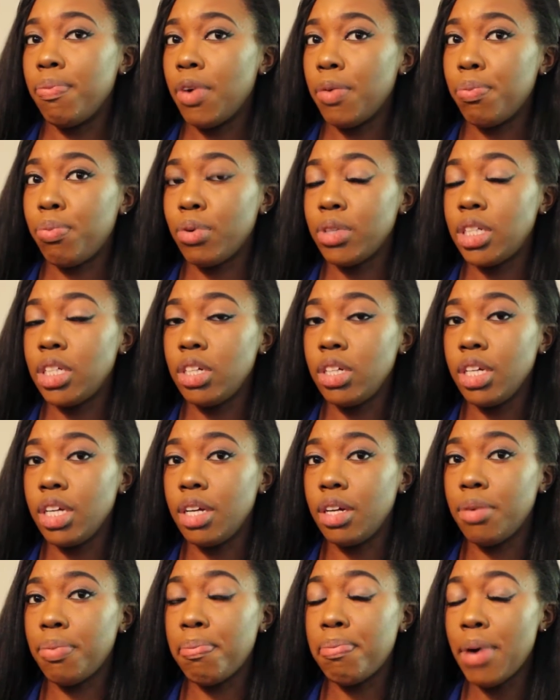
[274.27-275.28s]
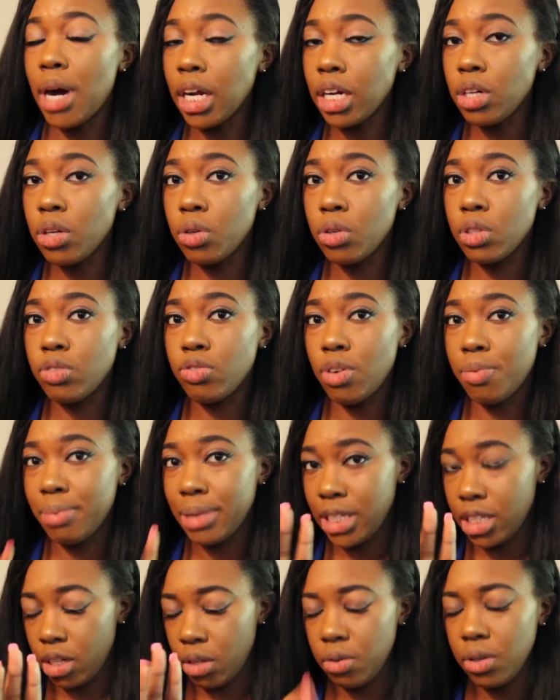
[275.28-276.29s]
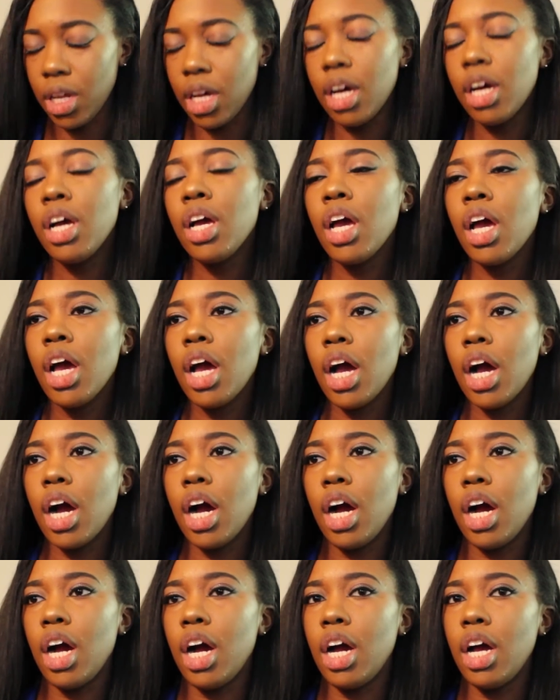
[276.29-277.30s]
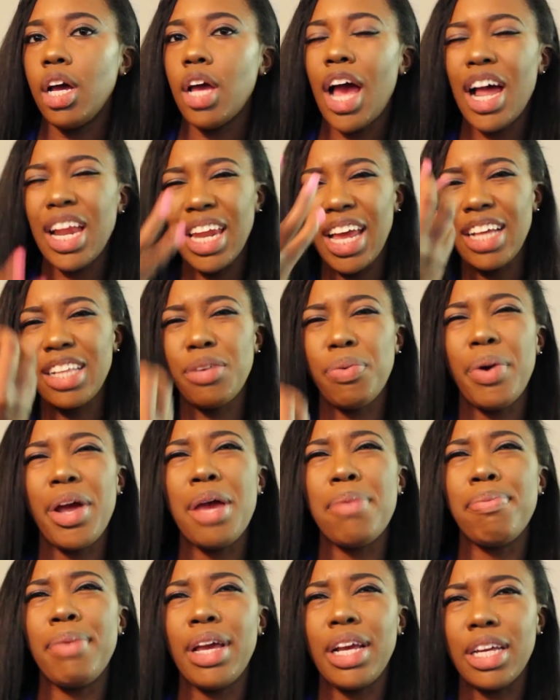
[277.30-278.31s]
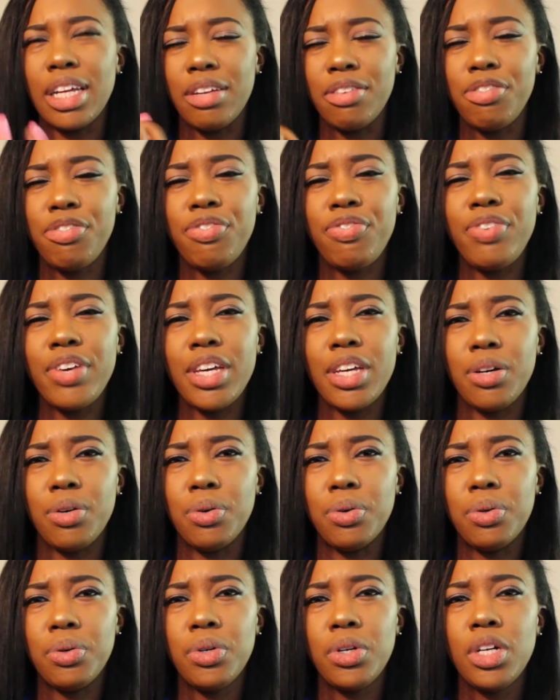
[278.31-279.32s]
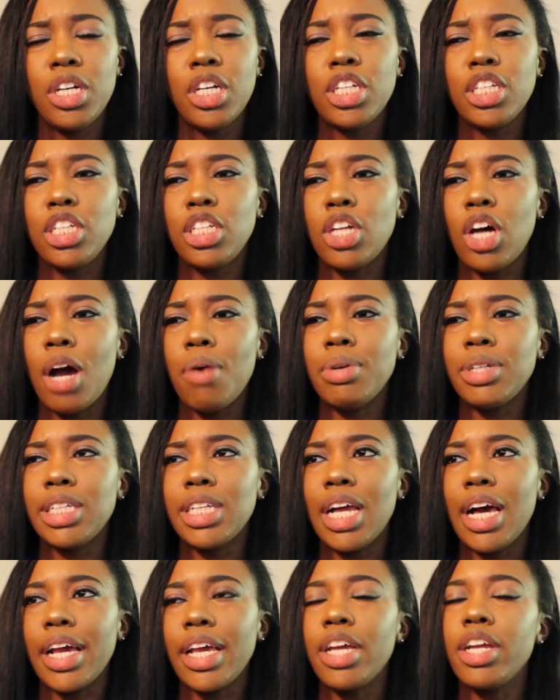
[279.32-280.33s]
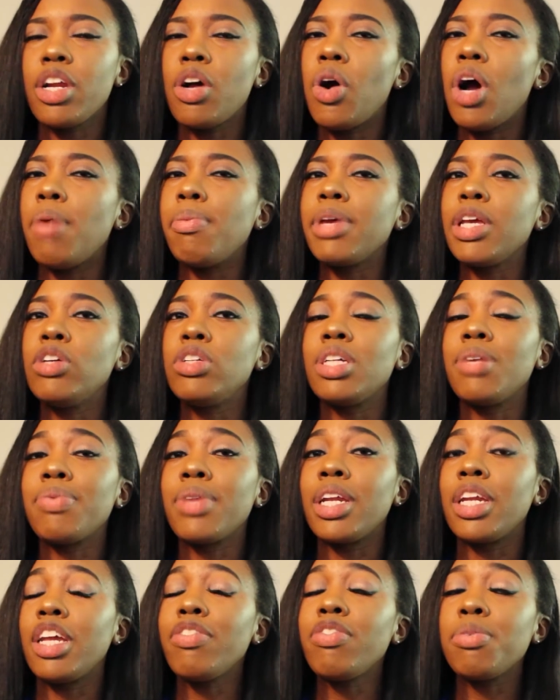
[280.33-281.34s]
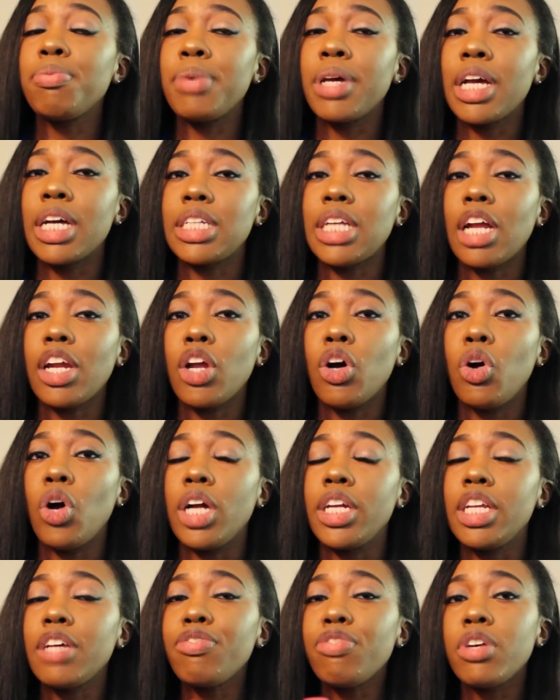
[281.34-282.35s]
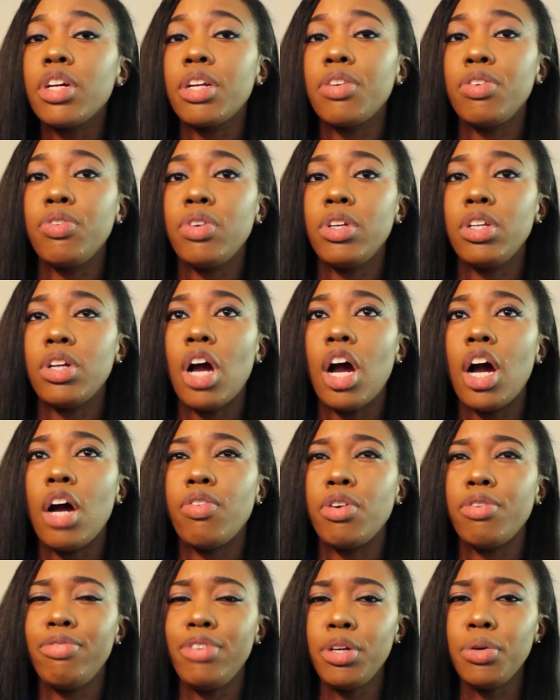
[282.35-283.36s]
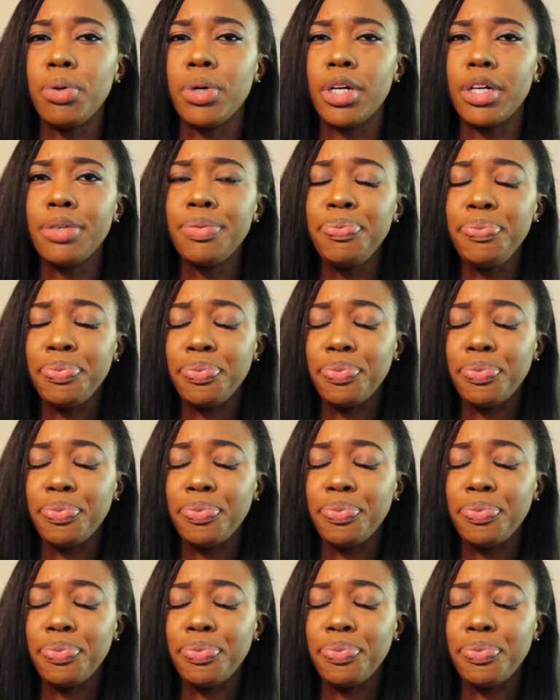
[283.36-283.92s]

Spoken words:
Brazilian bundles from Miss Lula. I like the way it make it feel. So I was like, you know what, I'm going to use something different, because I know a different reviewer,